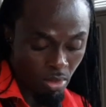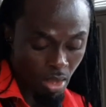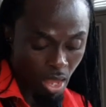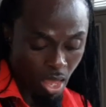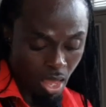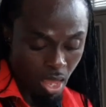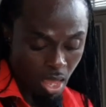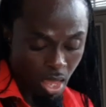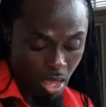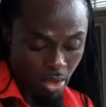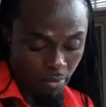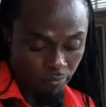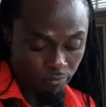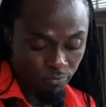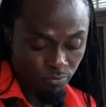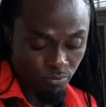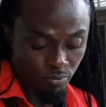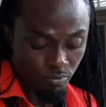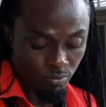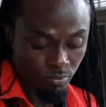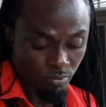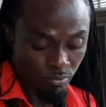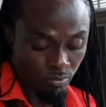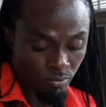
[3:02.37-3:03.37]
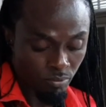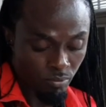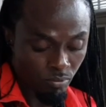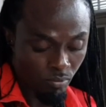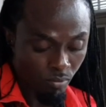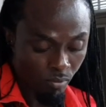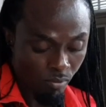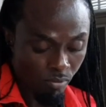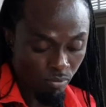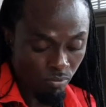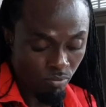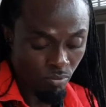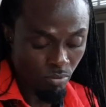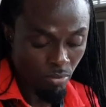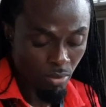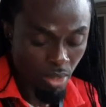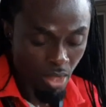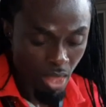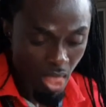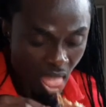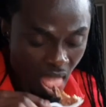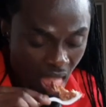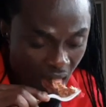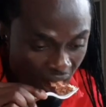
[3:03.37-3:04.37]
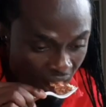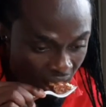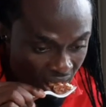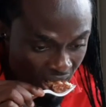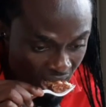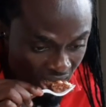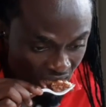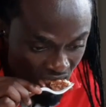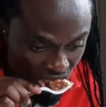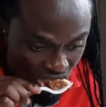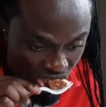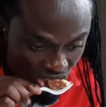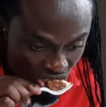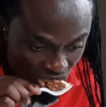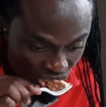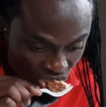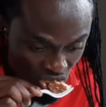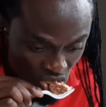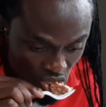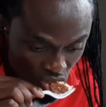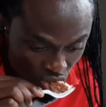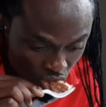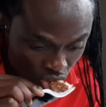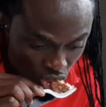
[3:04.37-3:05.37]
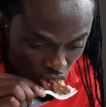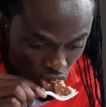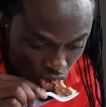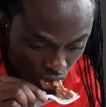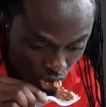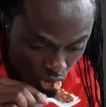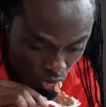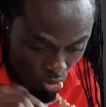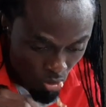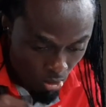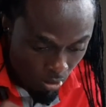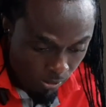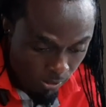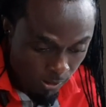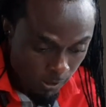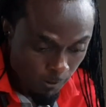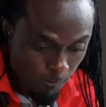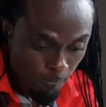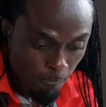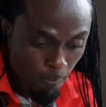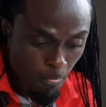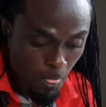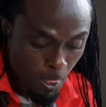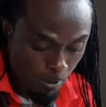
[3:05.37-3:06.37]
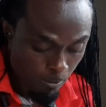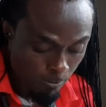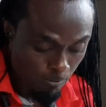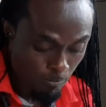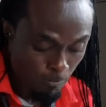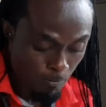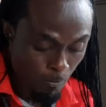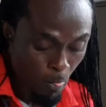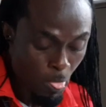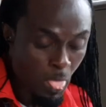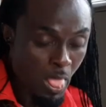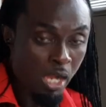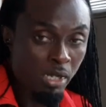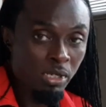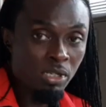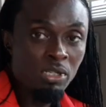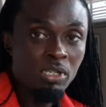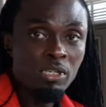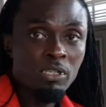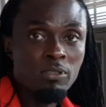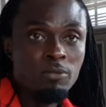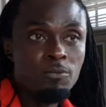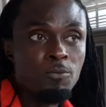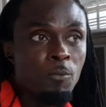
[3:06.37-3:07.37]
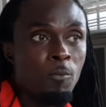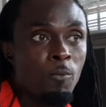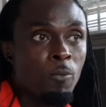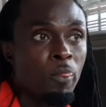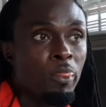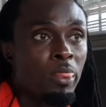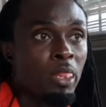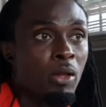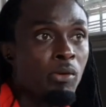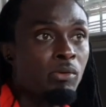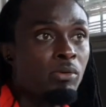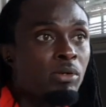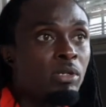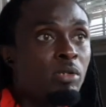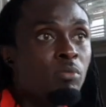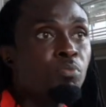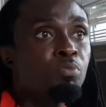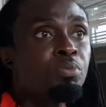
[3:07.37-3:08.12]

So we'll do, do um and um, we did say um we, we did go have one table tomorrow yeah. night concerning.